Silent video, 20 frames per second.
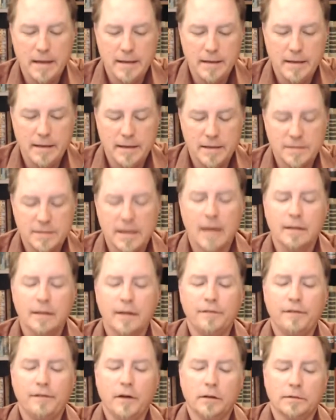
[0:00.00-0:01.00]
Stanley
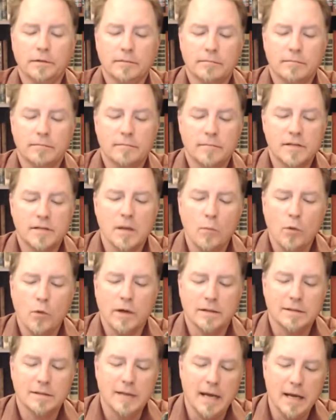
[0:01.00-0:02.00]
felt
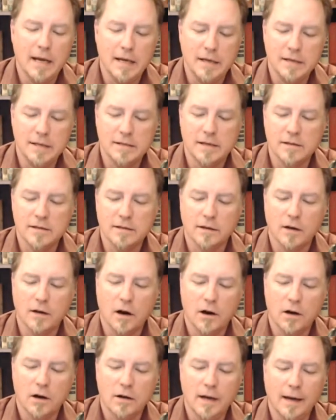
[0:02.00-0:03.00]
somewhat dazed as the
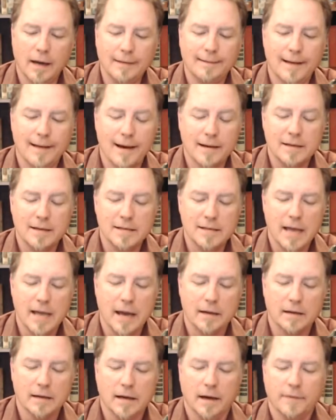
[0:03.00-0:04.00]
guard unlocked his
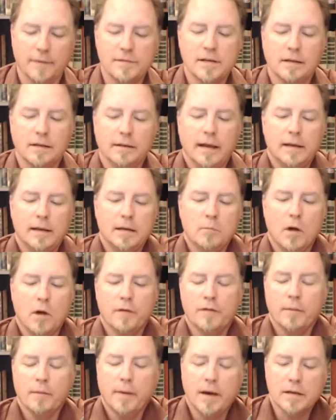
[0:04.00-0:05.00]
handcuffs and led him off
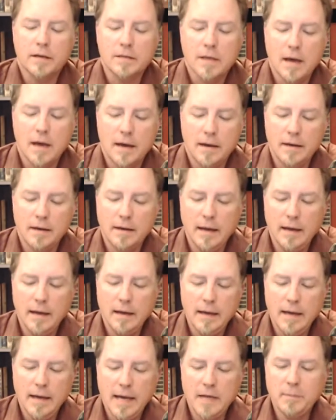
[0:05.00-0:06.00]
the bus.
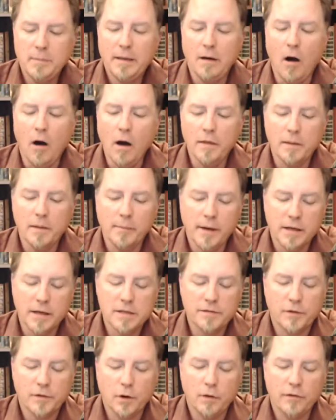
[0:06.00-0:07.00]
He'd been on the bus
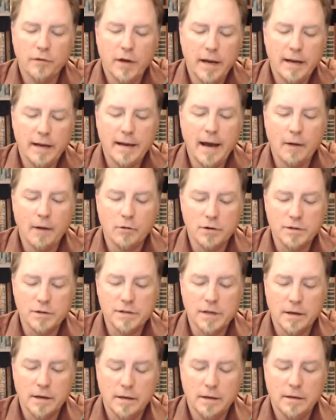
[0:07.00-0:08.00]
for over eight hours.
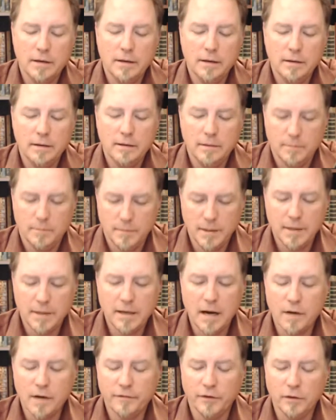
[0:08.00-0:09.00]
Be
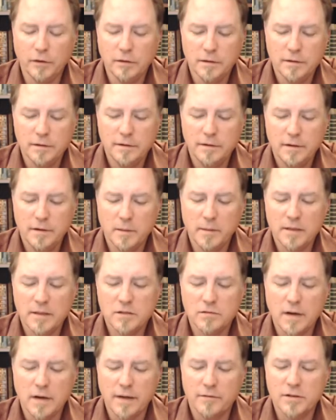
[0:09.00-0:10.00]
careful, the bus
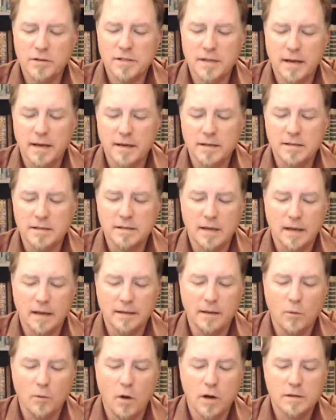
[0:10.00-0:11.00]
driver said as
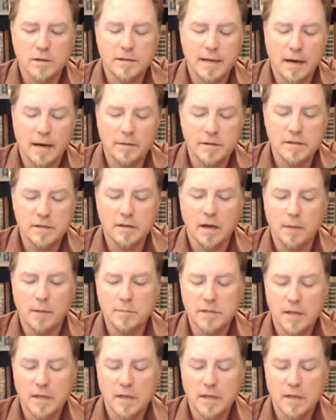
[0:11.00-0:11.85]
Stanley walked down the steps.